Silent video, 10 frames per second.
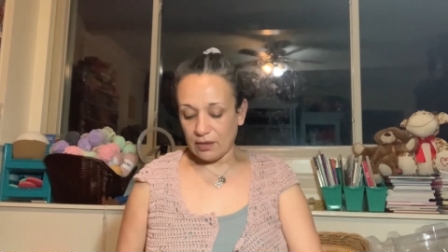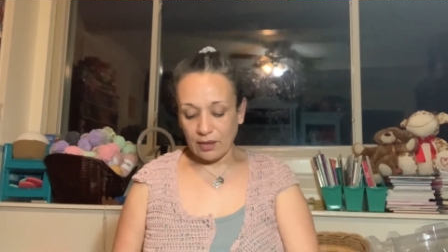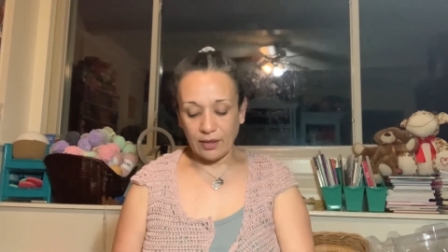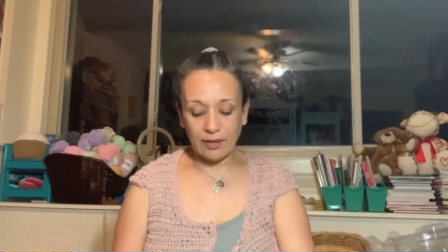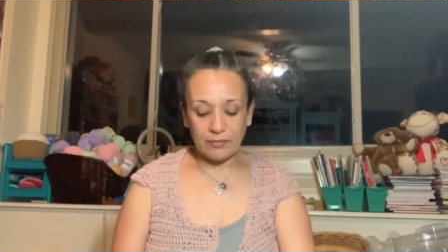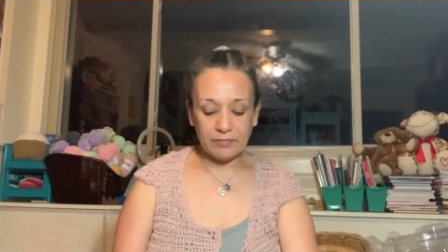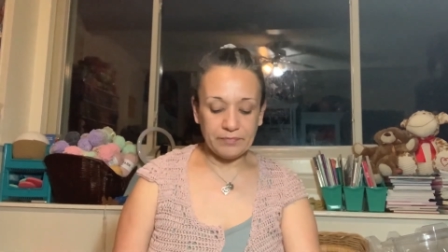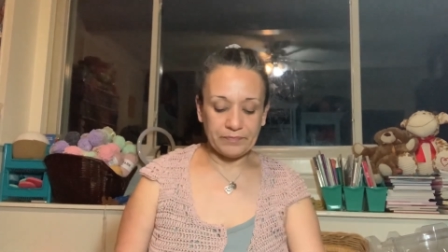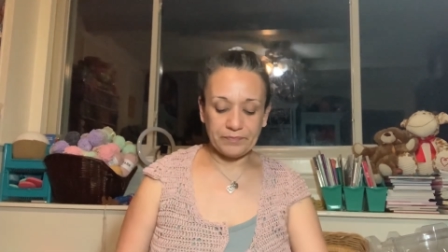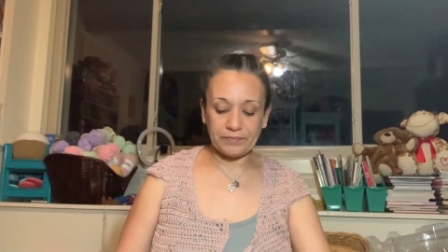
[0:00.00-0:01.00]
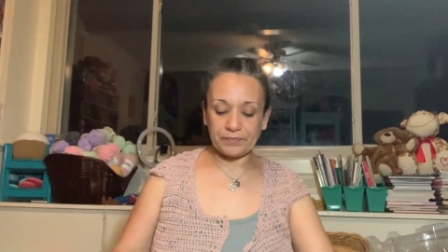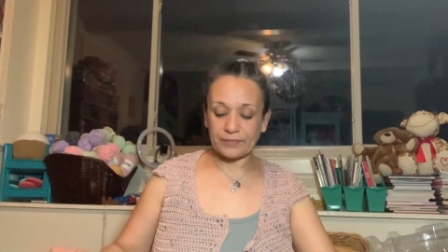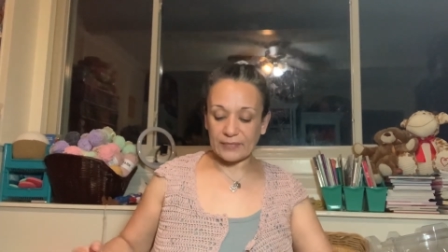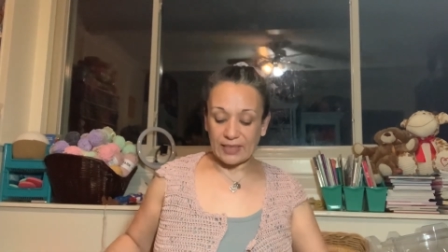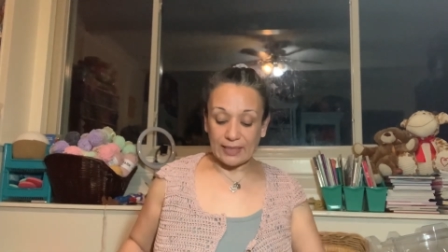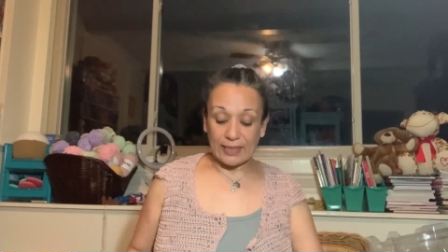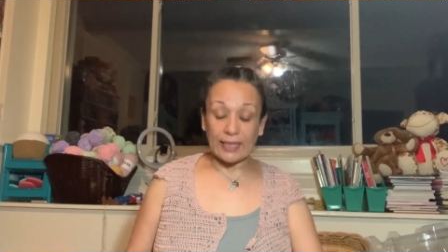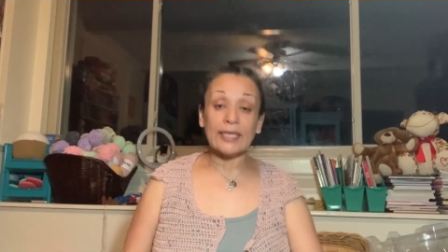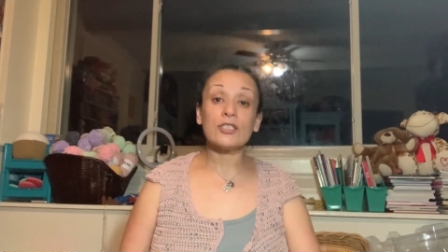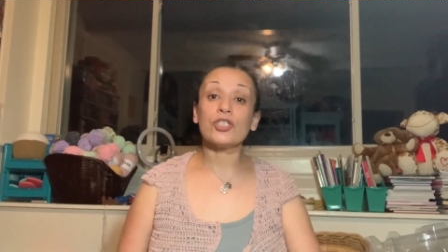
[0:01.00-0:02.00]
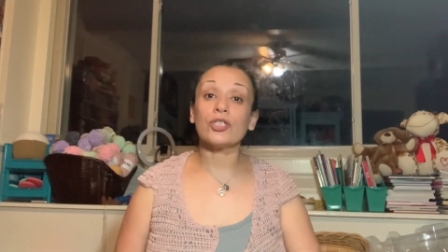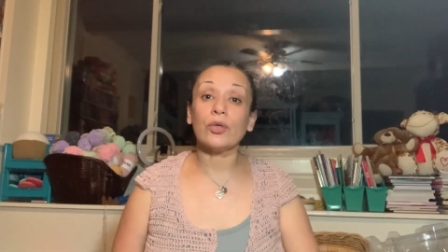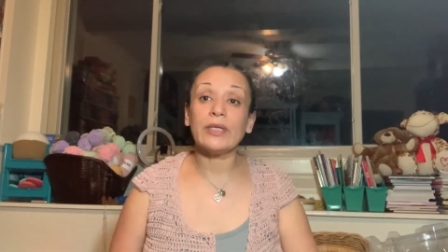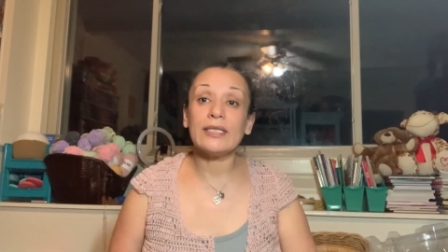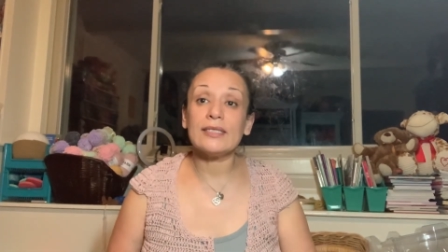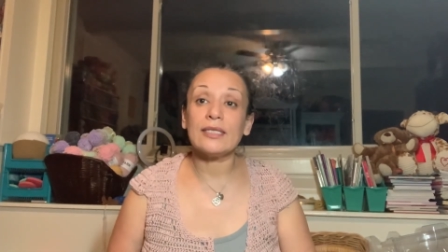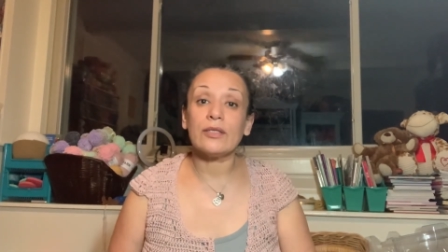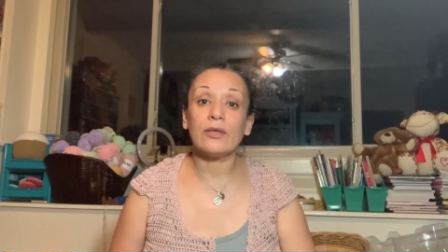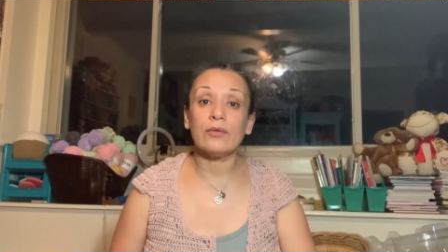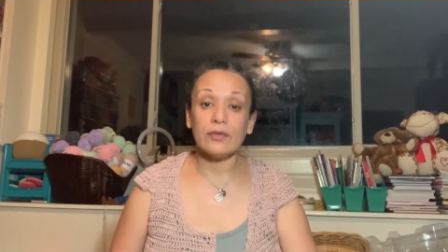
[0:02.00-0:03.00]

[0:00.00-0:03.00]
Um, it's so easy though.